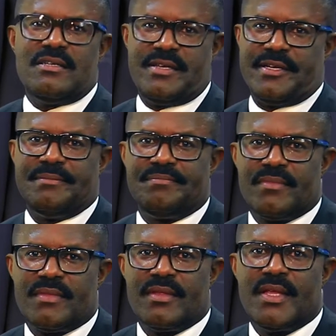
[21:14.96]
clear
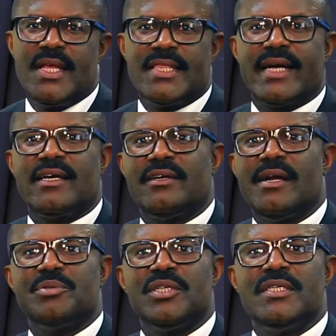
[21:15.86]
that
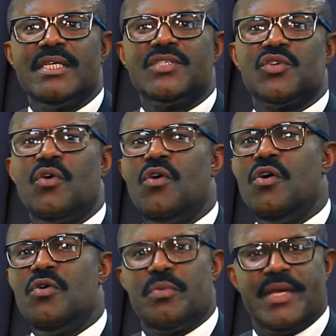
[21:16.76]
corruption is
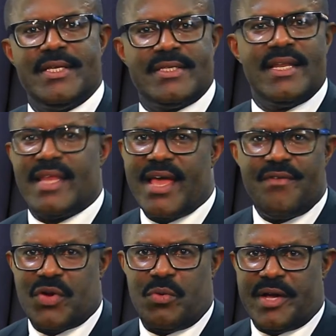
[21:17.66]
always and
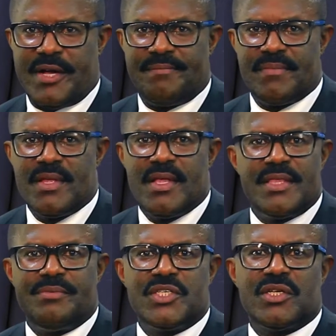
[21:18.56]
everywhere
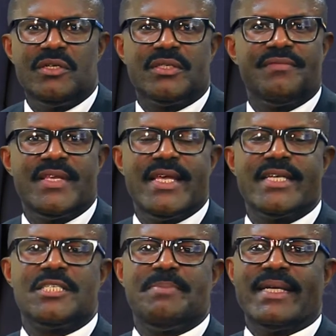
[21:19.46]
the result of the
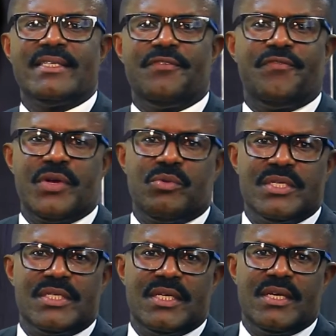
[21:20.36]
expected
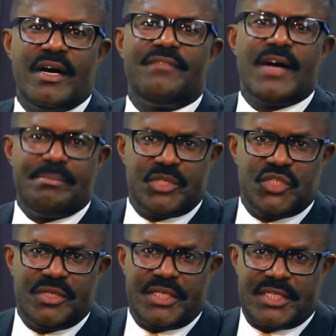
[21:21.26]
frequency of
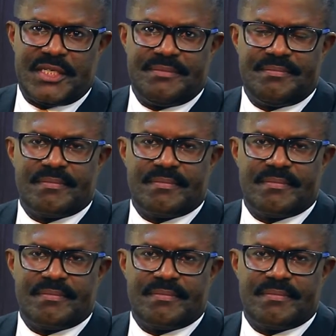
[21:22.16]
opportunity.